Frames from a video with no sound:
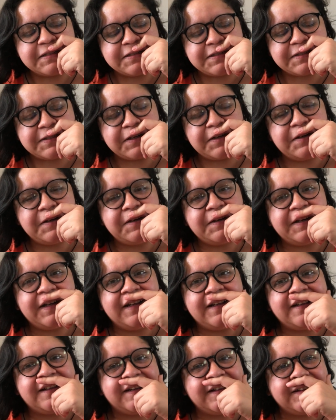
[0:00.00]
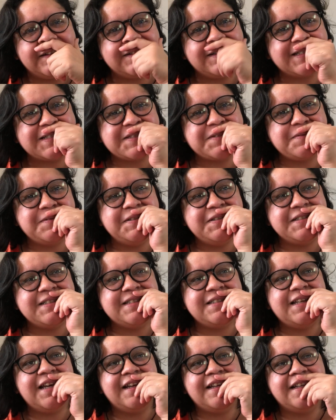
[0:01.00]
So this one's
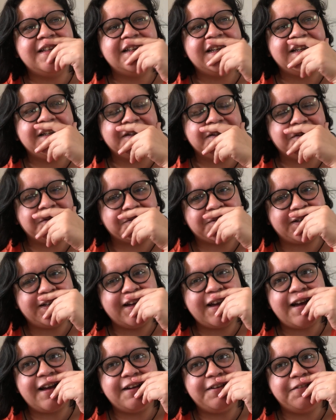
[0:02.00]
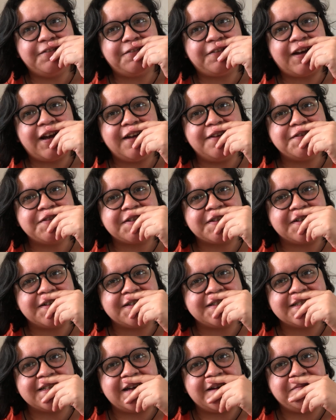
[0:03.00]
getting like a 3 out of 5
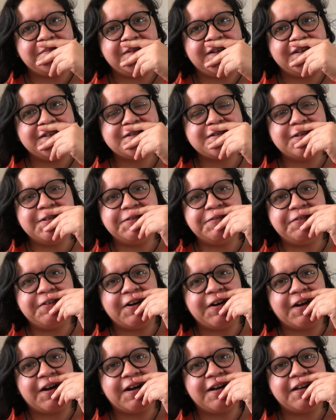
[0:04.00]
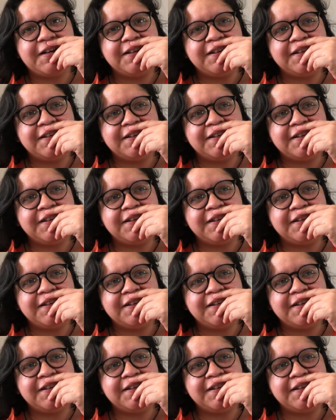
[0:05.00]
stars at me so far.